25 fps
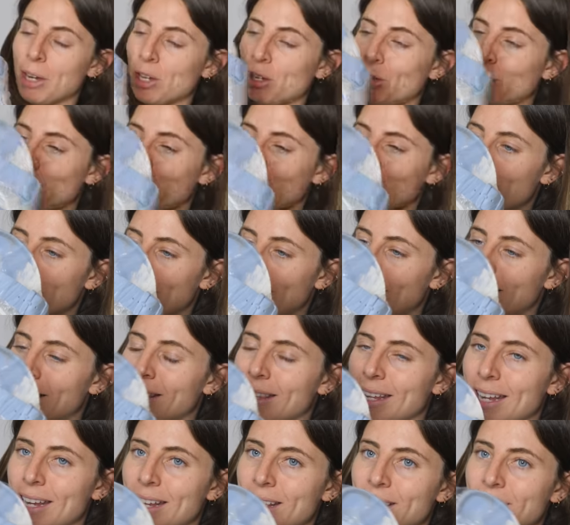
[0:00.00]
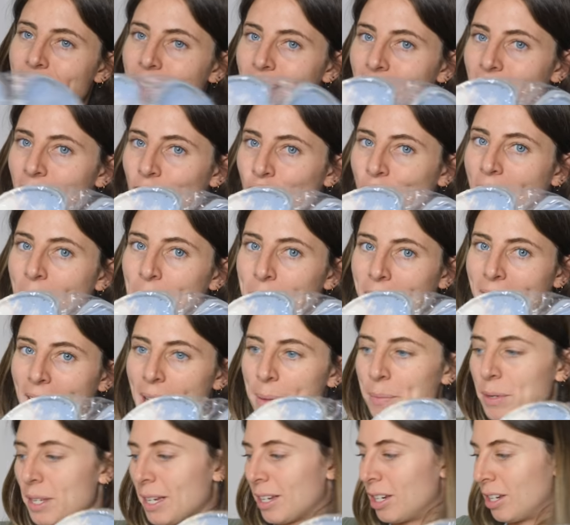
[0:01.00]
my shoes in these uh, shower
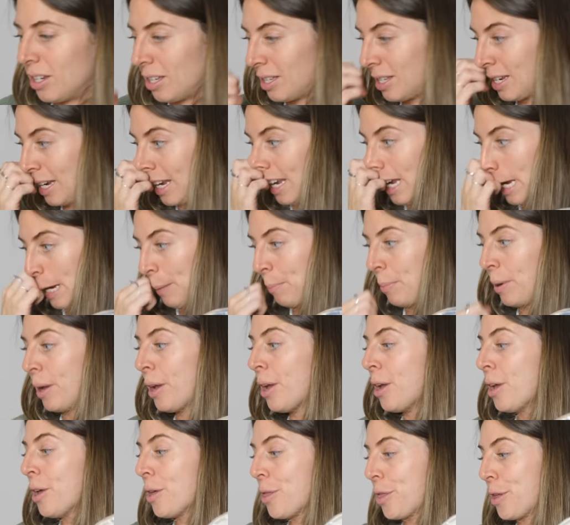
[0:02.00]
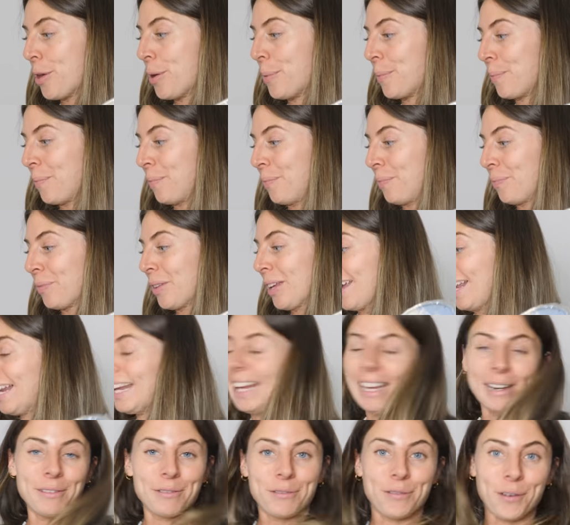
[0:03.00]
caps just to keep them
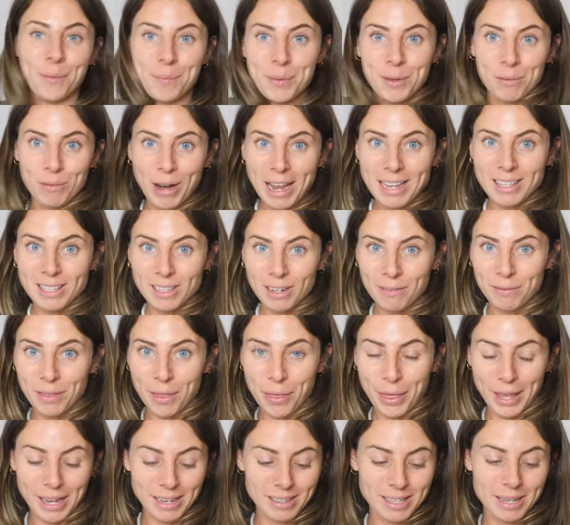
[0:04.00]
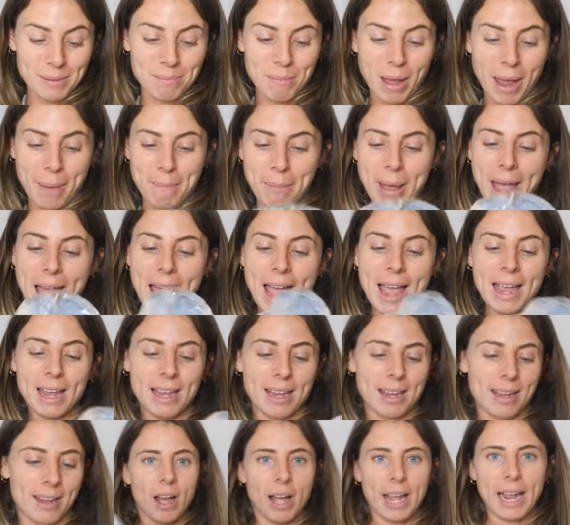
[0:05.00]
clean from the rest of the things in my
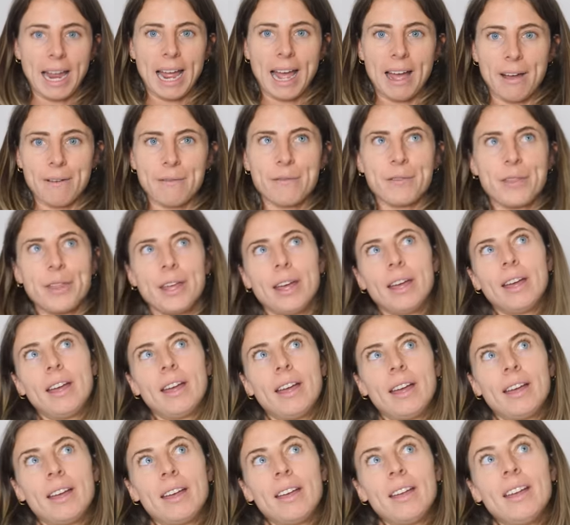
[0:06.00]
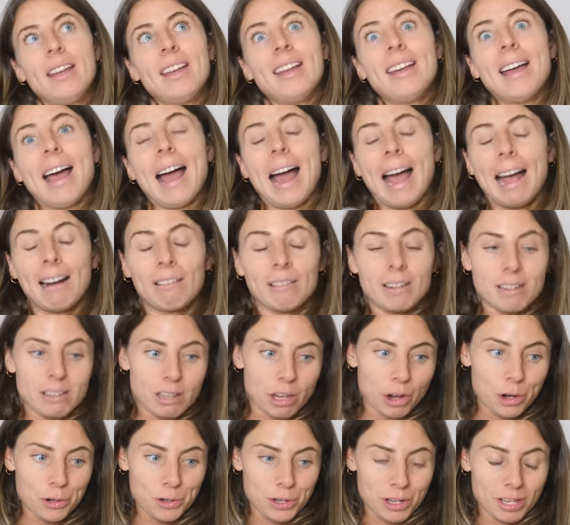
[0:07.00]
bag. I have the
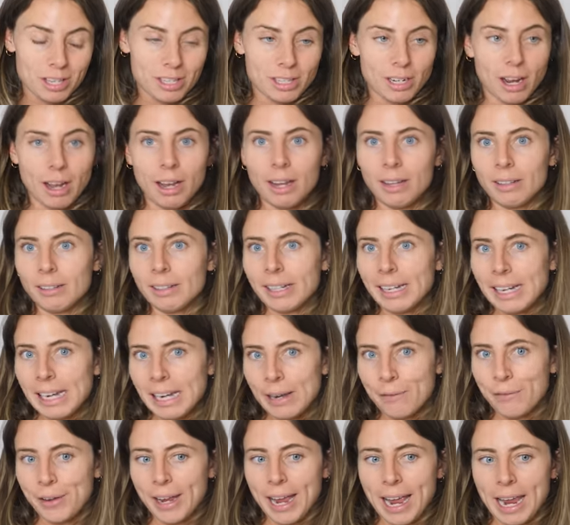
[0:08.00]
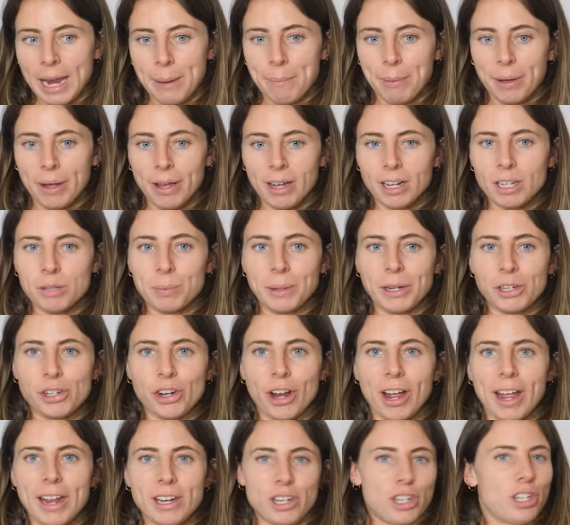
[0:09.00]
Arizona-style E V A Birks,
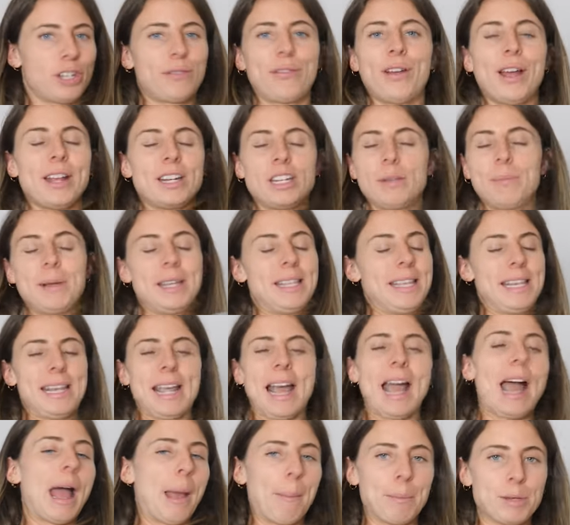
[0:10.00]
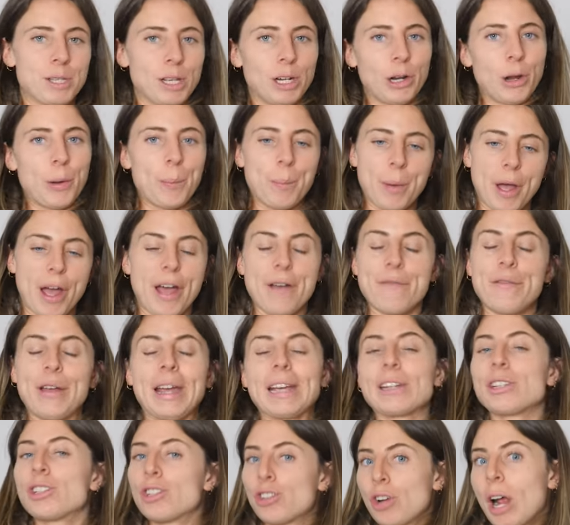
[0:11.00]
which I just find to be the absolute
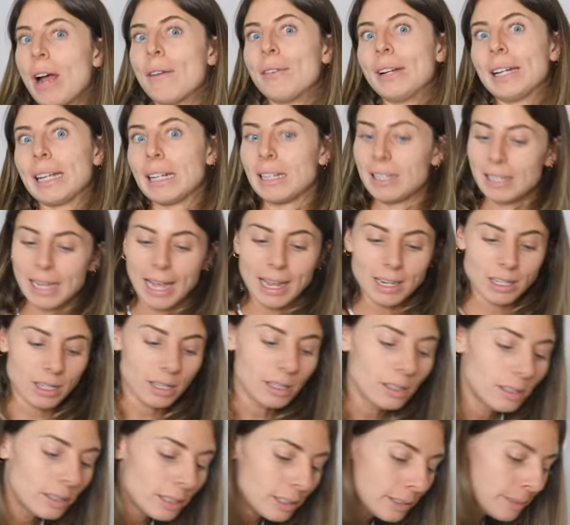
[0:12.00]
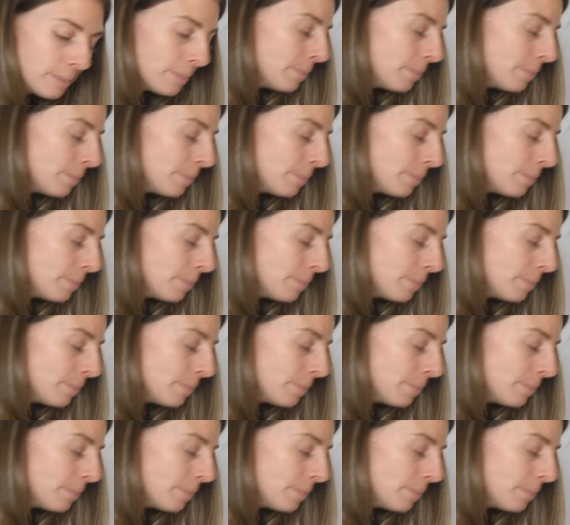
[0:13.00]
perfect traveling sandal.